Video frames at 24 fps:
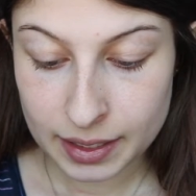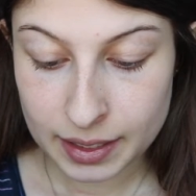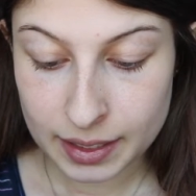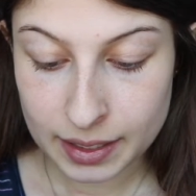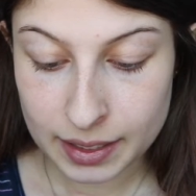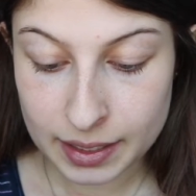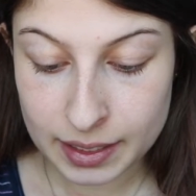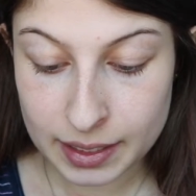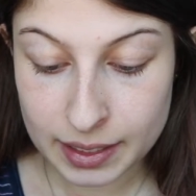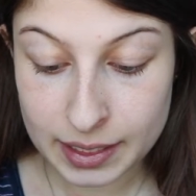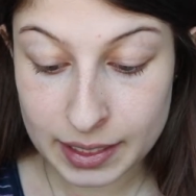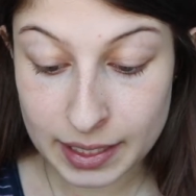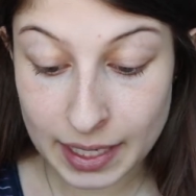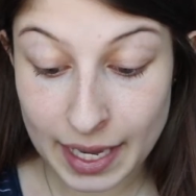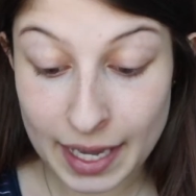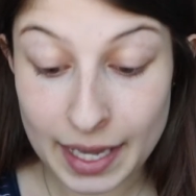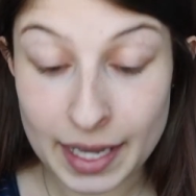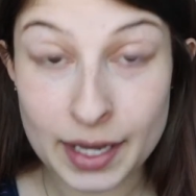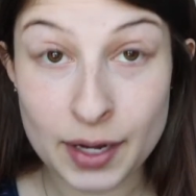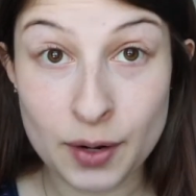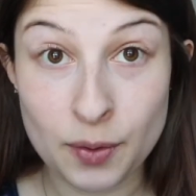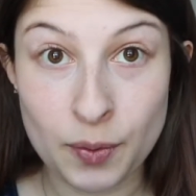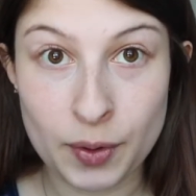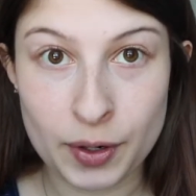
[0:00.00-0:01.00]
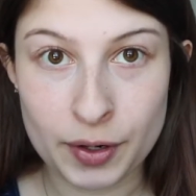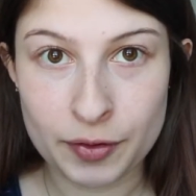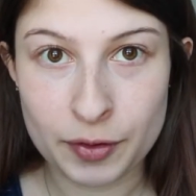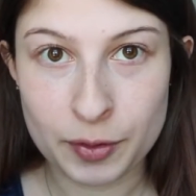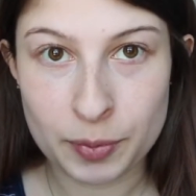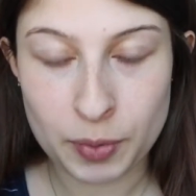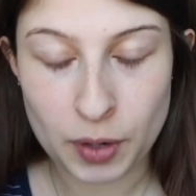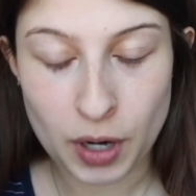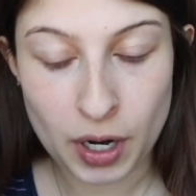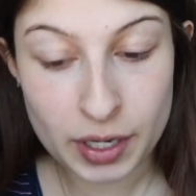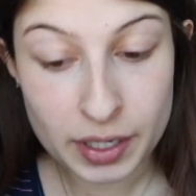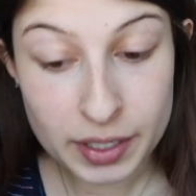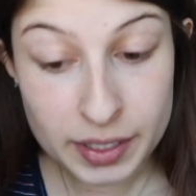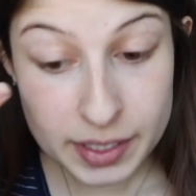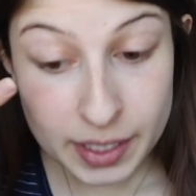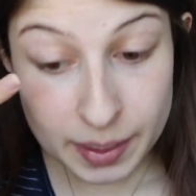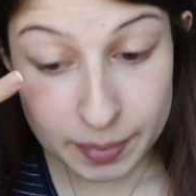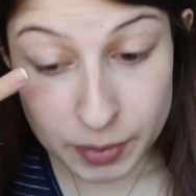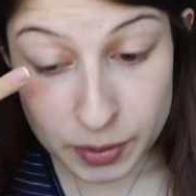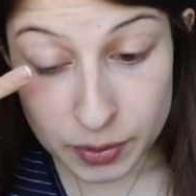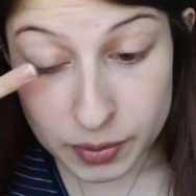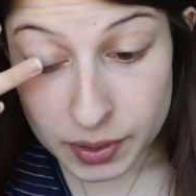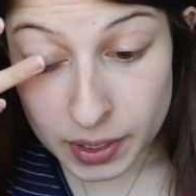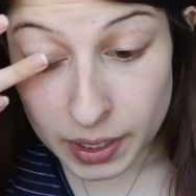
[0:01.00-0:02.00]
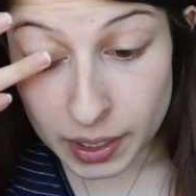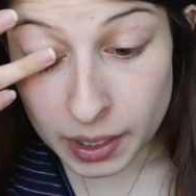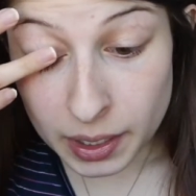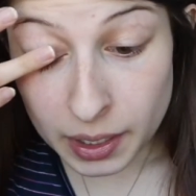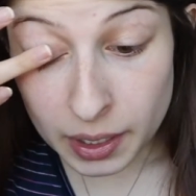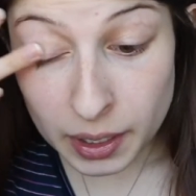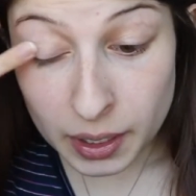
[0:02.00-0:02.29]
say one of the products I'm using.